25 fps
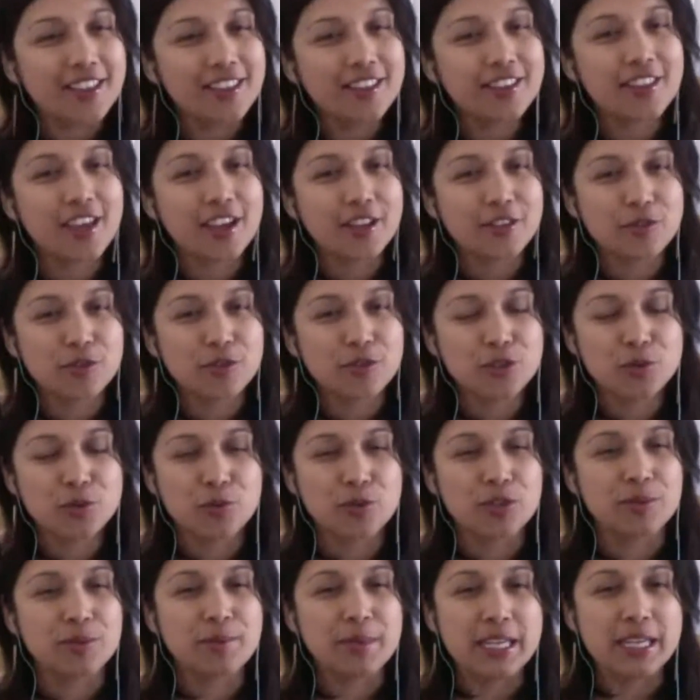that just
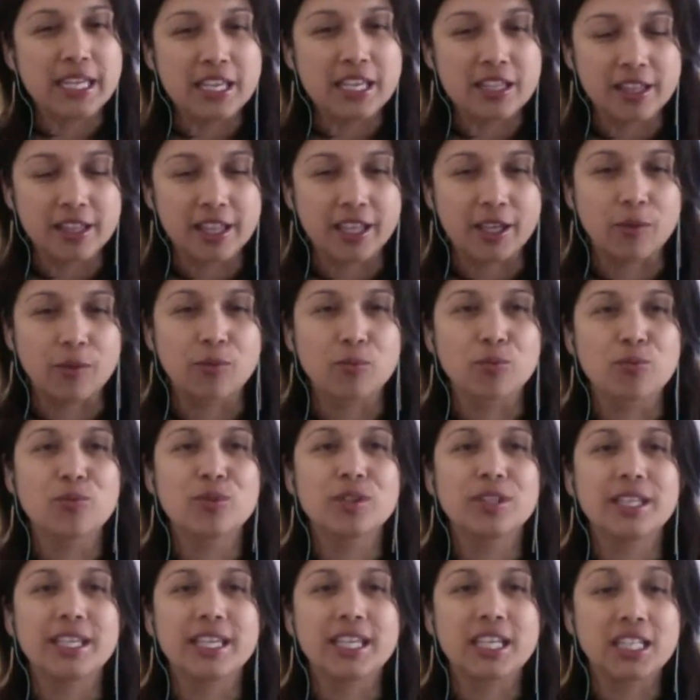was me, like,
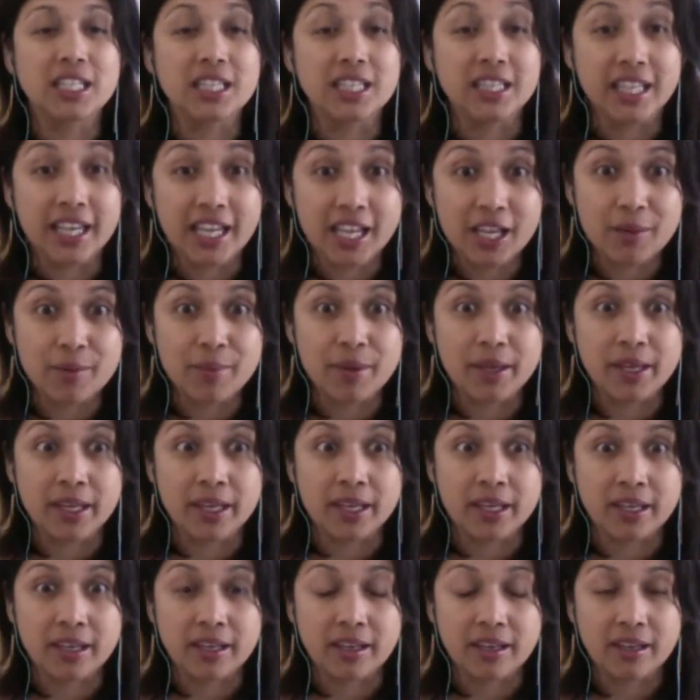really
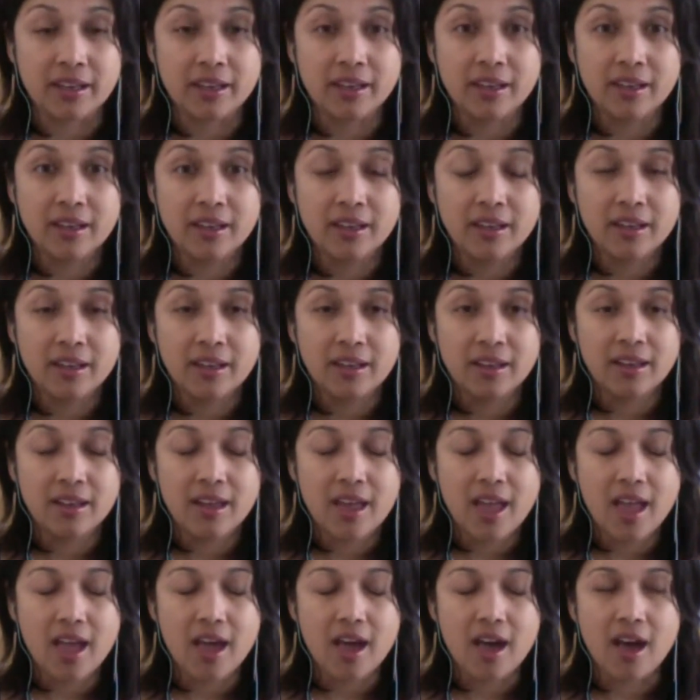claiming
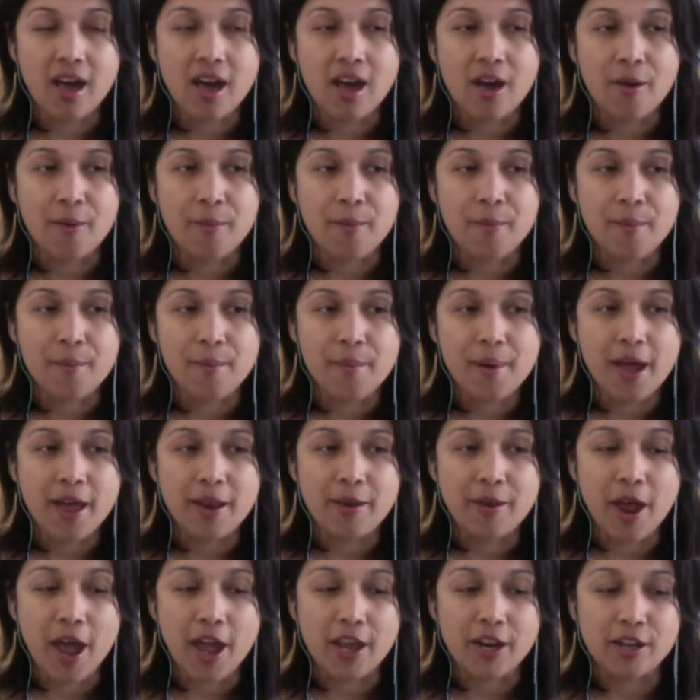
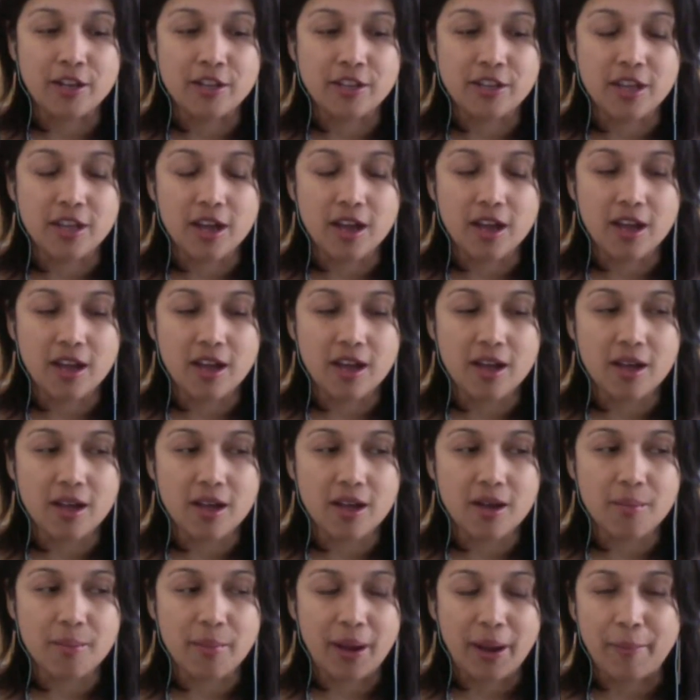and
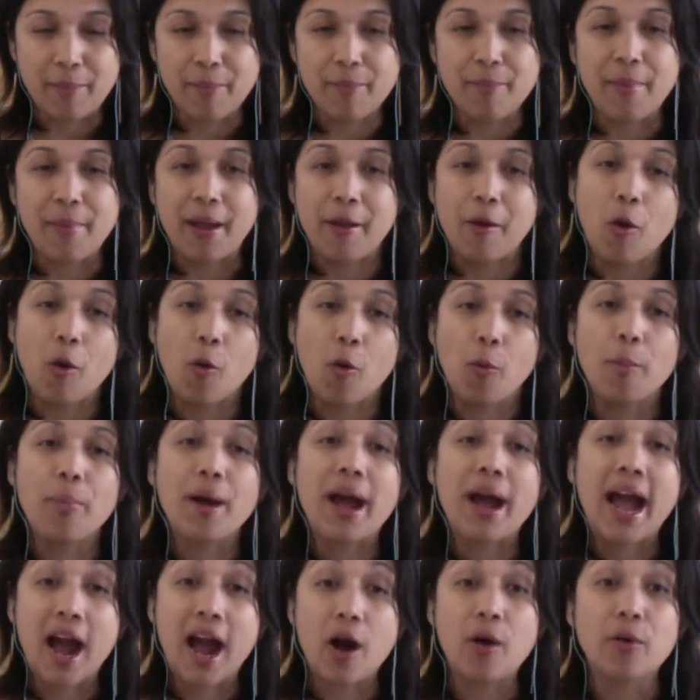
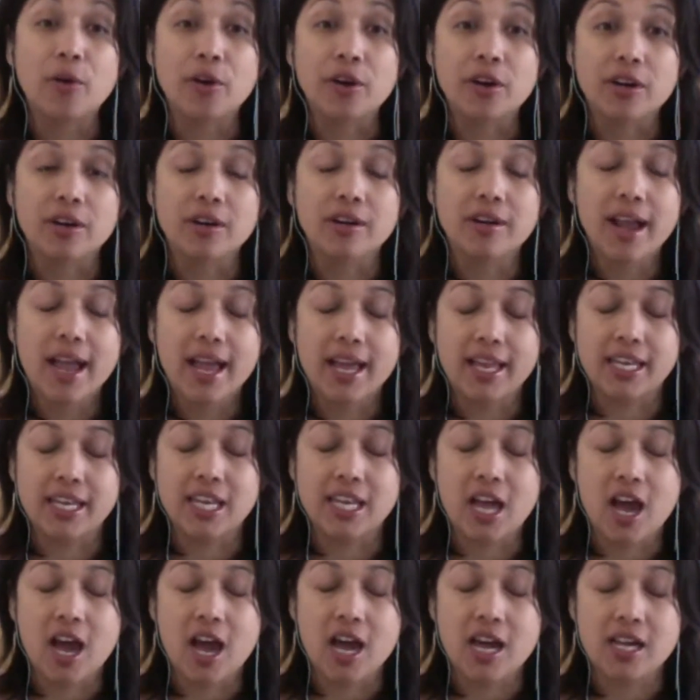my own power, and